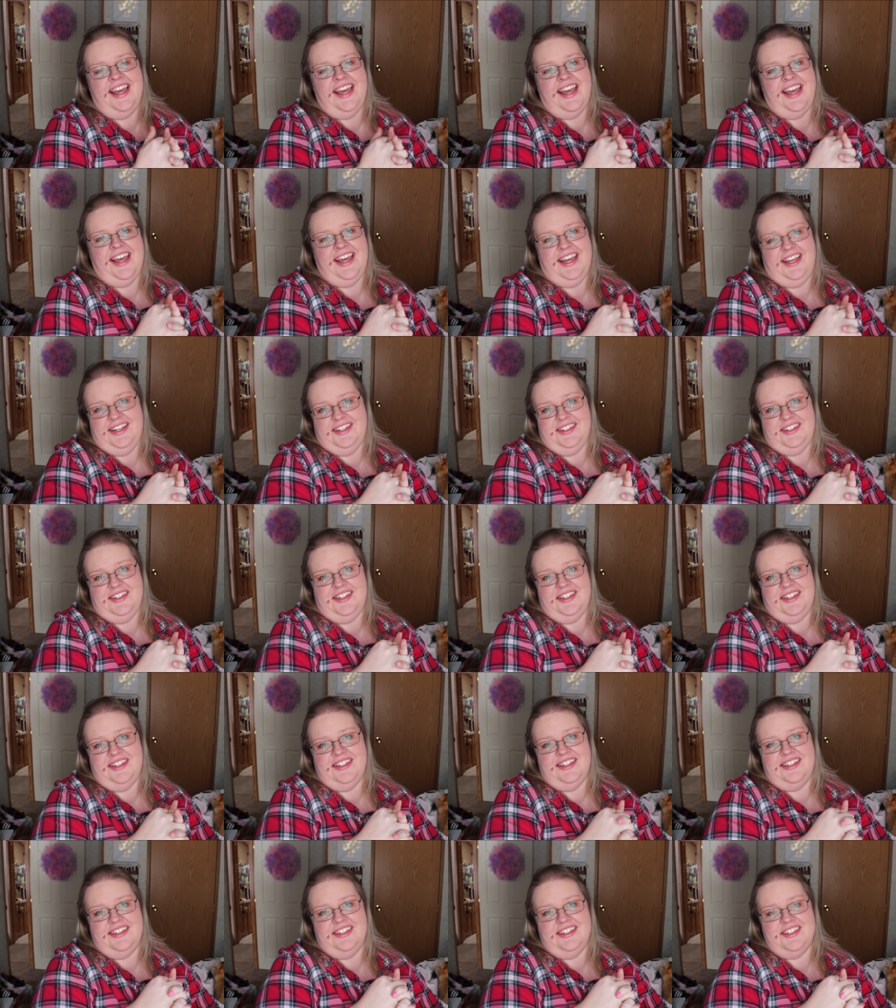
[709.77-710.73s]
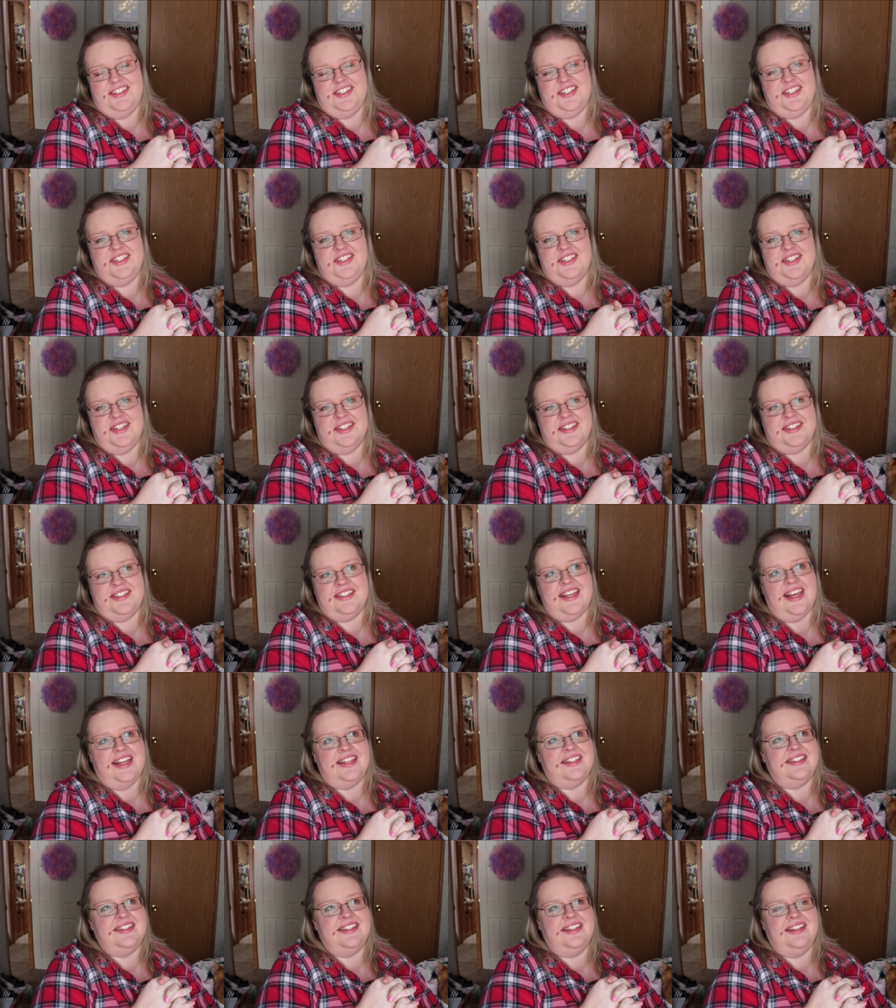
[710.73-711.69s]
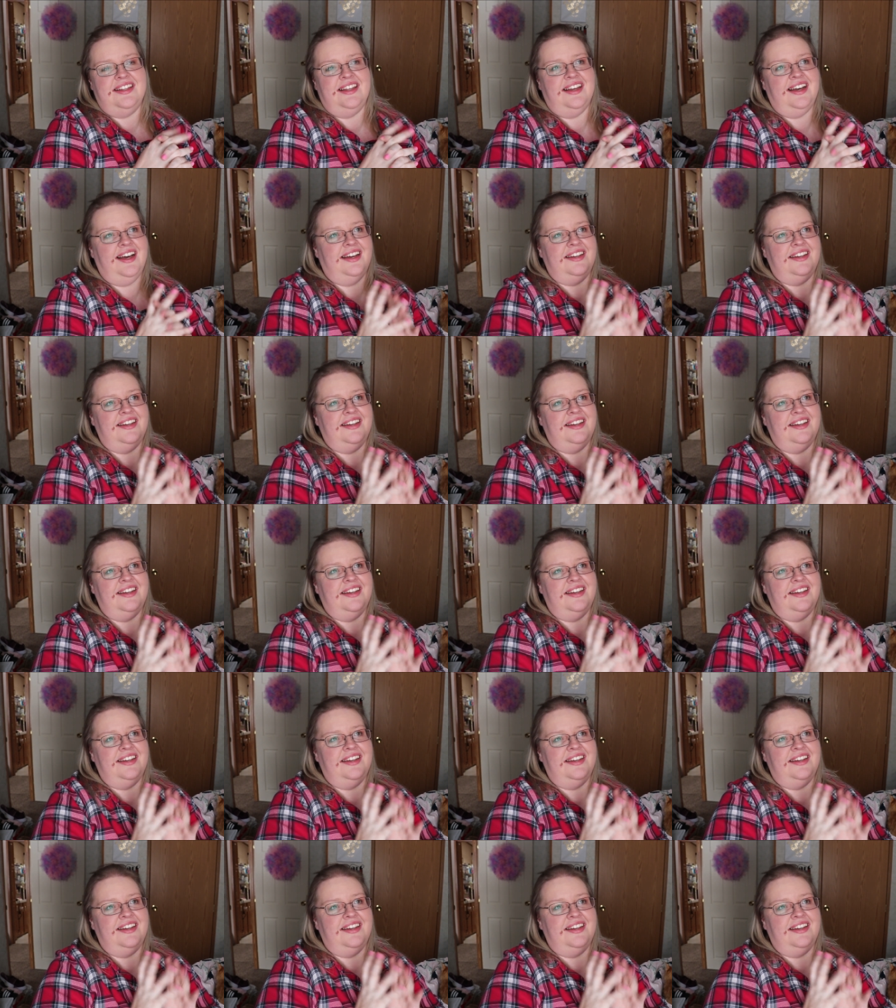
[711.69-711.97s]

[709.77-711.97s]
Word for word: and she just said,